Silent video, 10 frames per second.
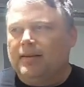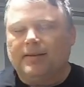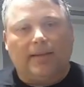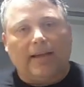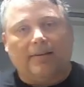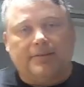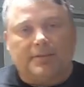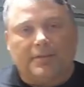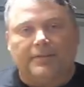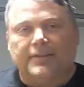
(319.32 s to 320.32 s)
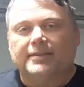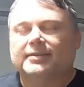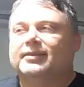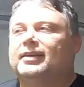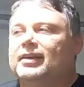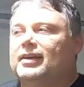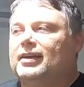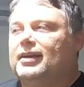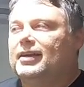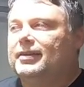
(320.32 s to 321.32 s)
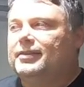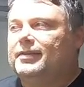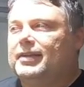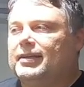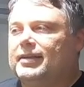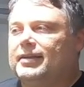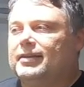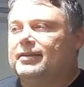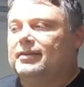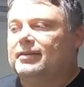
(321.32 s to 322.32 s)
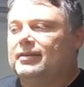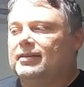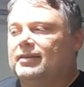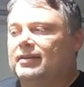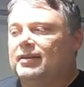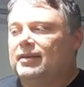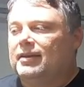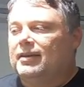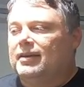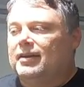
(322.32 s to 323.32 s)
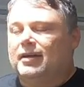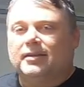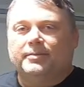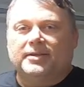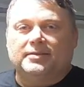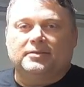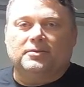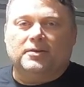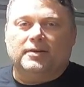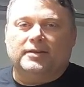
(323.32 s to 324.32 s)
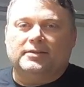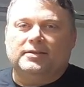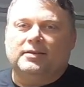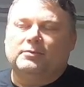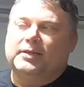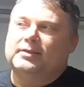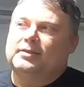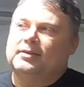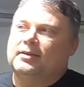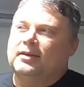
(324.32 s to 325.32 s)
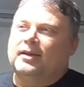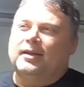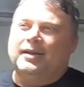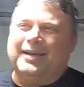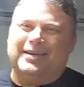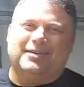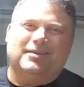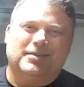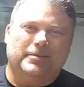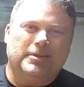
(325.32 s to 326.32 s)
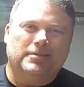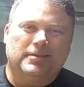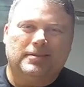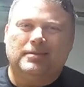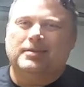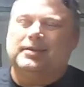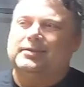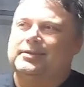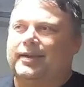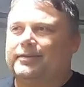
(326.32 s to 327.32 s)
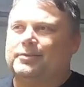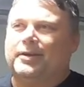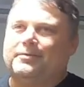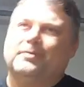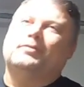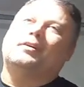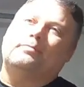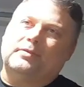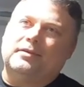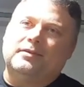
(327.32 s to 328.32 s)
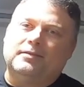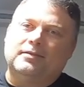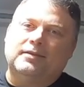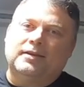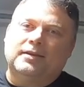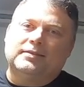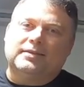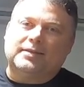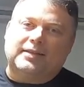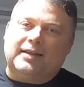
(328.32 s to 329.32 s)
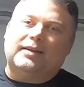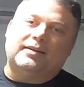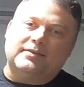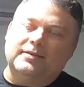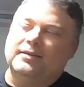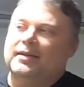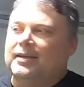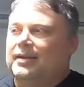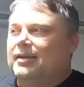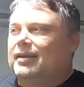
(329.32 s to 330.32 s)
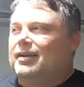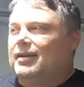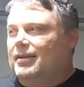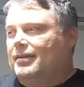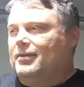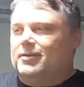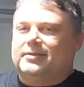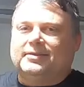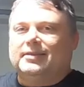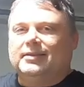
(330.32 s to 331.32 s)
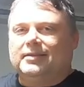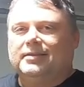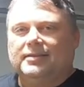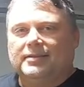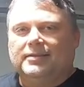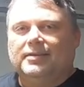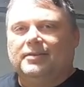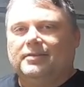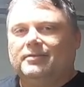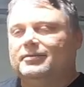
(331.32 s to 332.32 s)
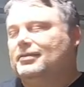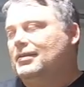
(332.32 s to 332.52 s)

cloud service, you get unlimited storage, which I had a hard time using because you have to wait for it to upload to the cloud or sync, you know,